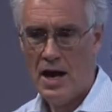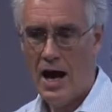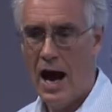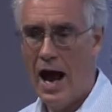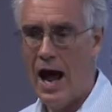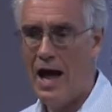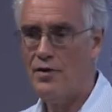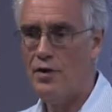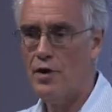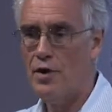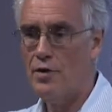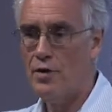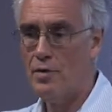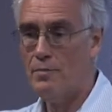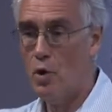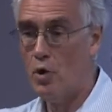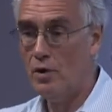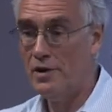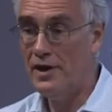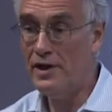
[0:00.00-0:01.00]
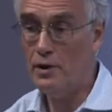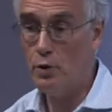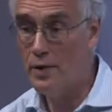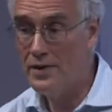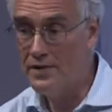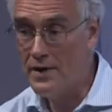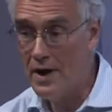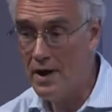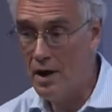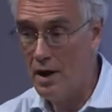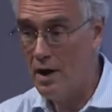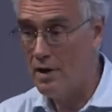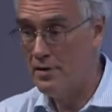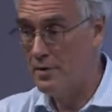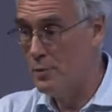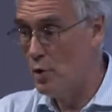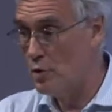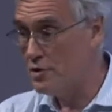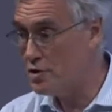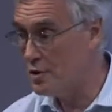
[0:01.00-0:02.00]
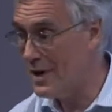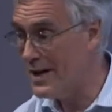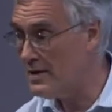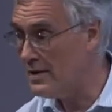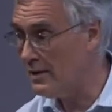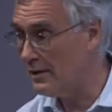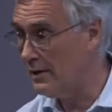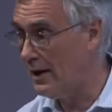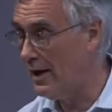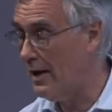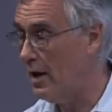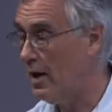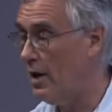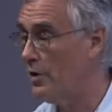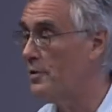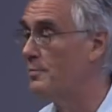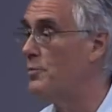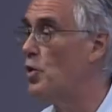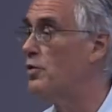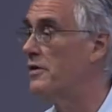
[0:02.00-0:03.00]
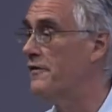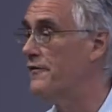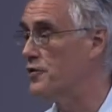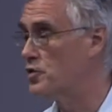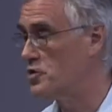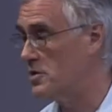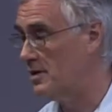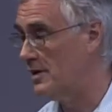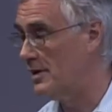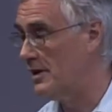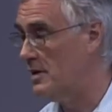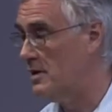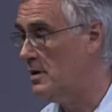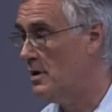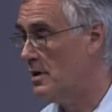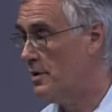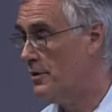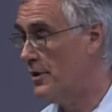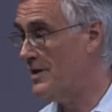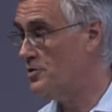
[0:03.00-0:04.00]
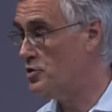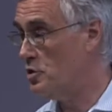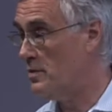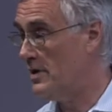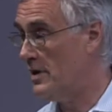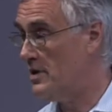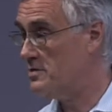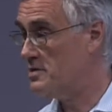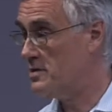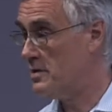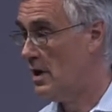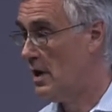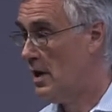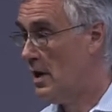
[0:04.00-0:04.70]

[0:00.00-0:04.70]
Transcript: and that the more liquid they are, the more trading they are, the more efficiently they do this.